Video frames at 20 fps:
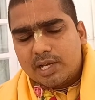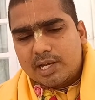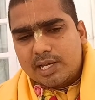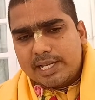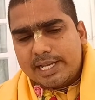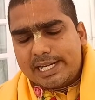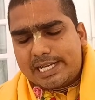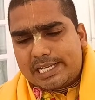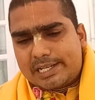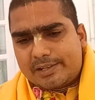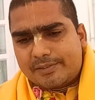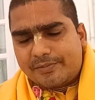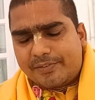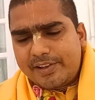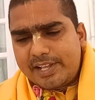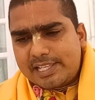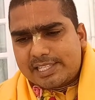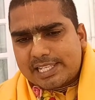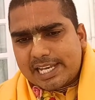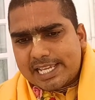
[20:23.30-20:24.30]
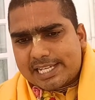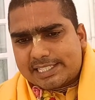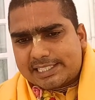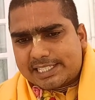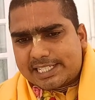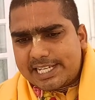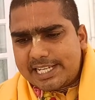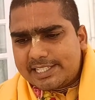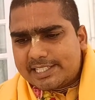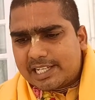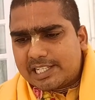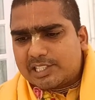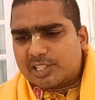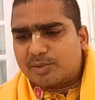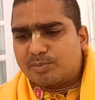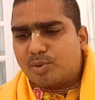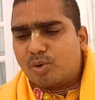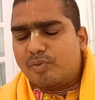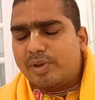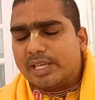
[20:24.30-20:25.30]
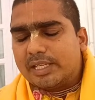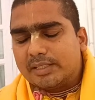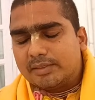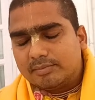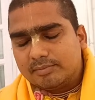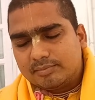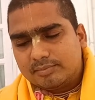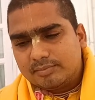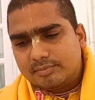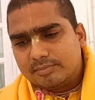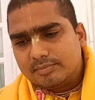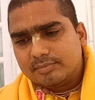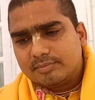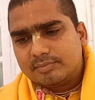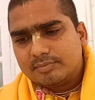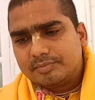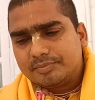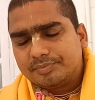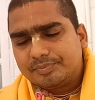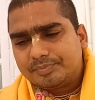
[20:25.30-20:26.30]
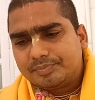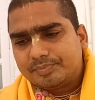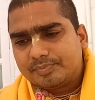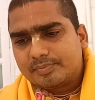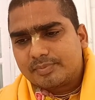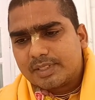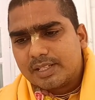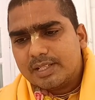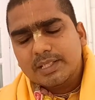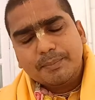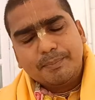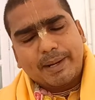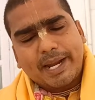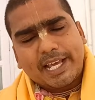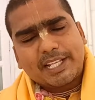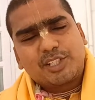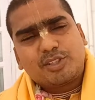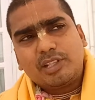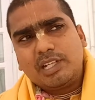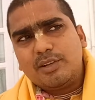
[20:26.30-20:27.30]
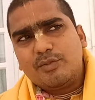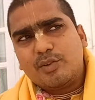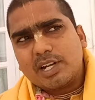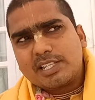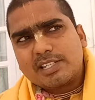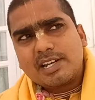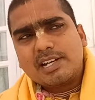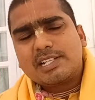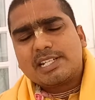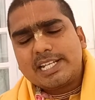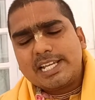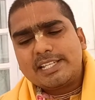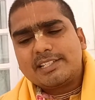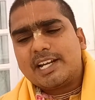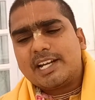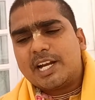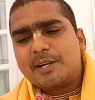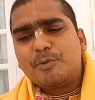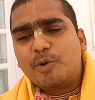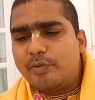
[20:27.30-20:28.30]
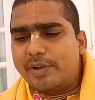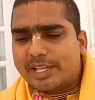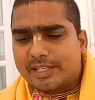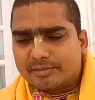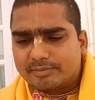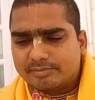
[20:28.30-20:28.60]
it feels like tree is also moving. But actually original tree is not moving.